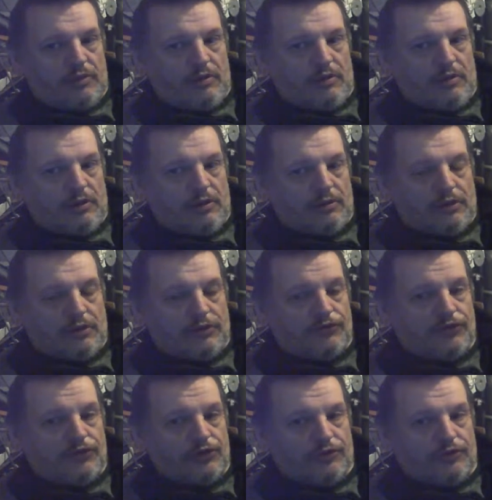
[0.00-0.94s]
I
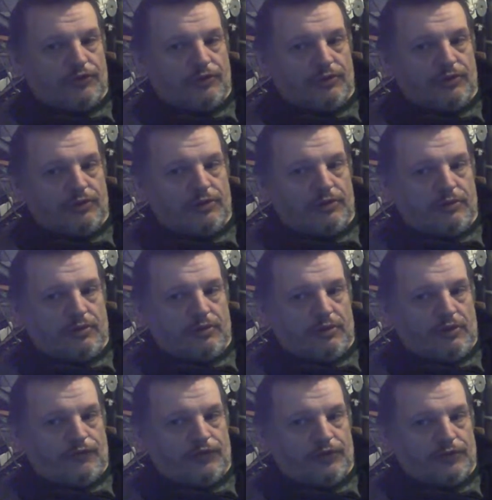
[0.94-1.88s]
was on,
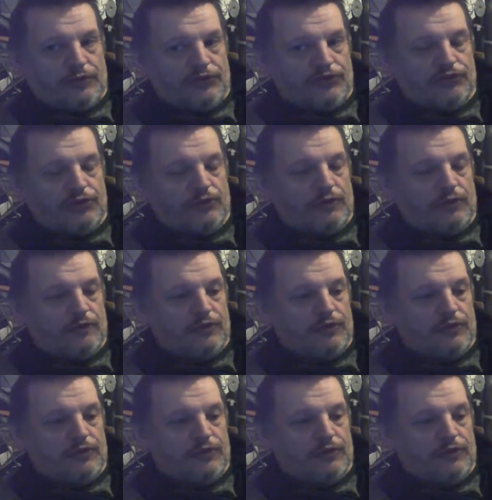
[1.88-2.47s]
I think it was Silver